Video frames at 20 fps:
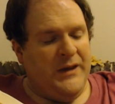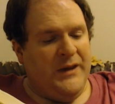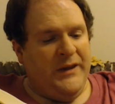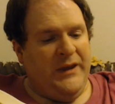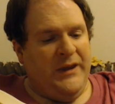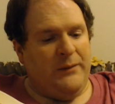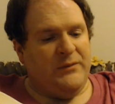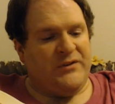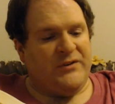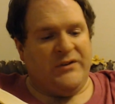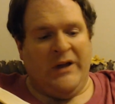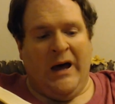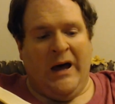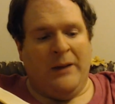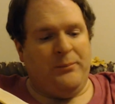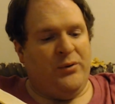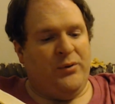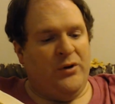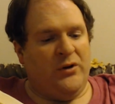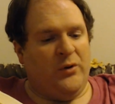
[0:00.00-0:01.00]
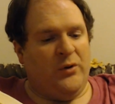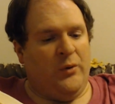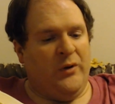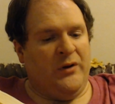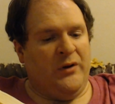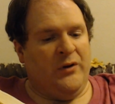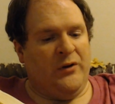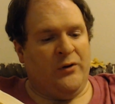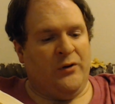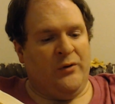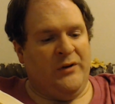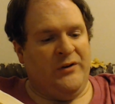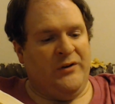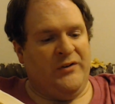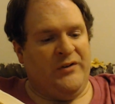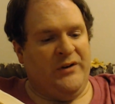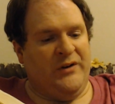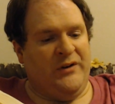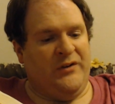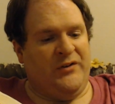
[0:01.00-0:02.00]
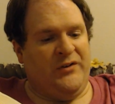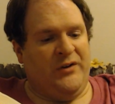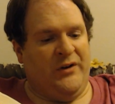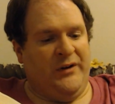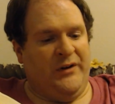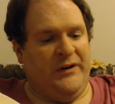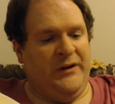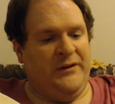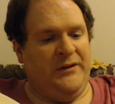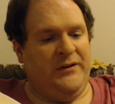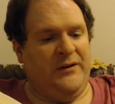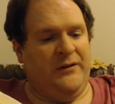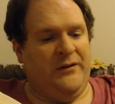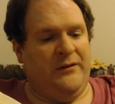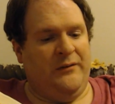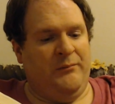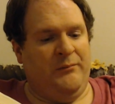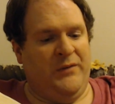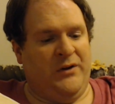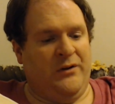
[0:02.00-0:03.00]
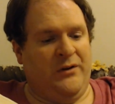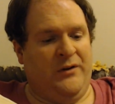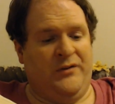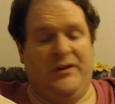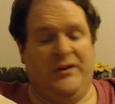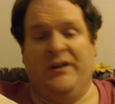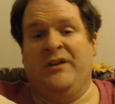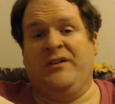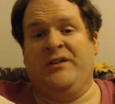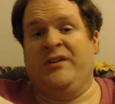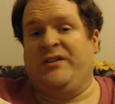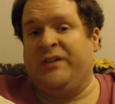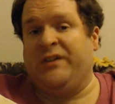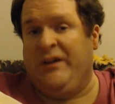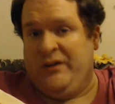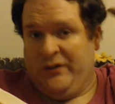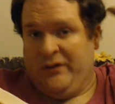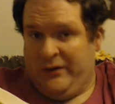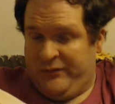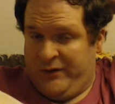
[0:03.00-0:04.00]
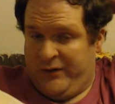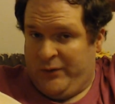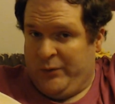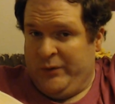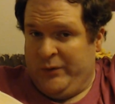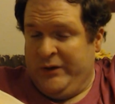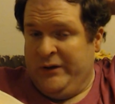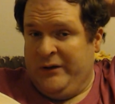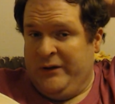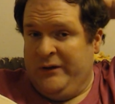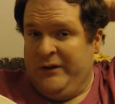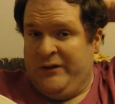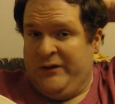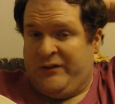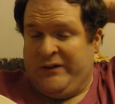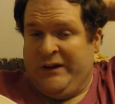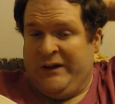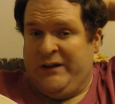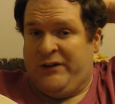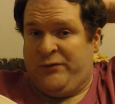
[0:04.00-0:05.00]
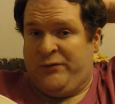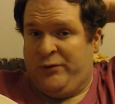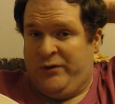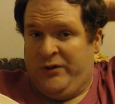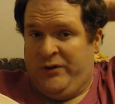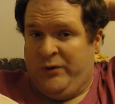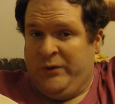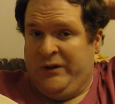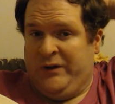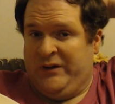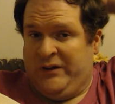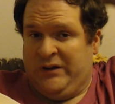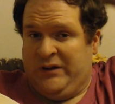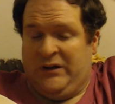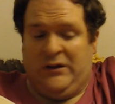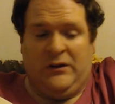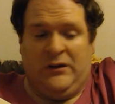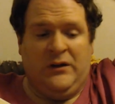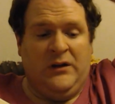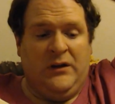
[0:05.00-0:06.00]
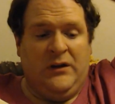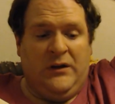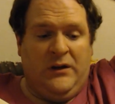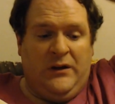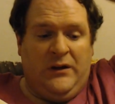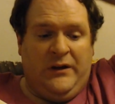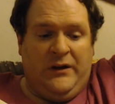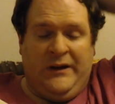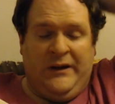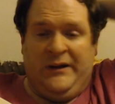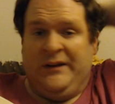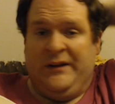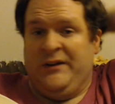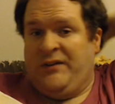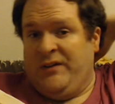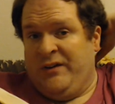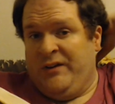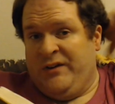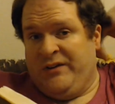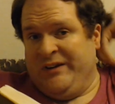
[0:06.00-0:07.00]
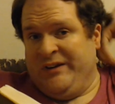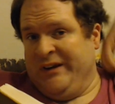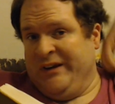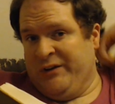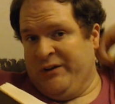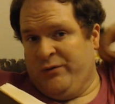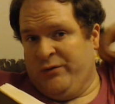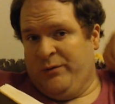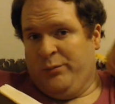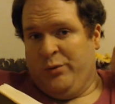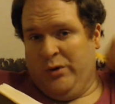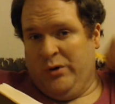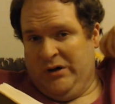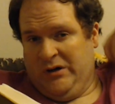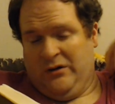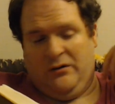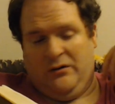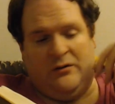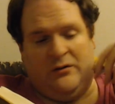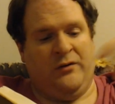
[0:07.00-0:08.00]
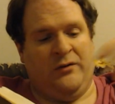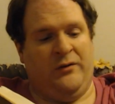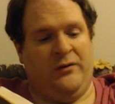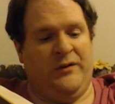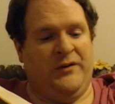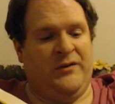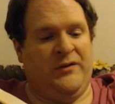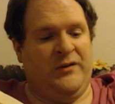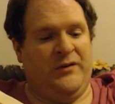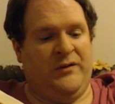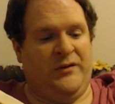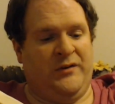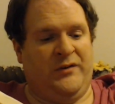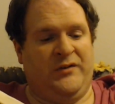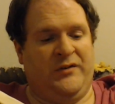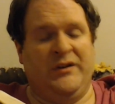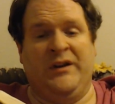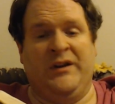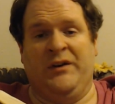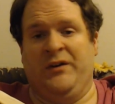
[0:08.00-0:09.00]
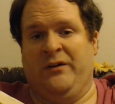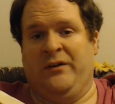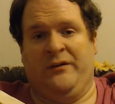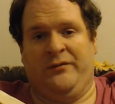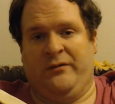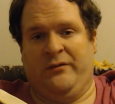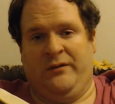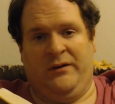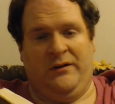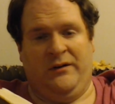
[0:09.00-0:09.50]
He must not put oil or incense on it, because it is a sin offering. Oil stands for anointing, and incense stands for prayer. So this is a sin offering.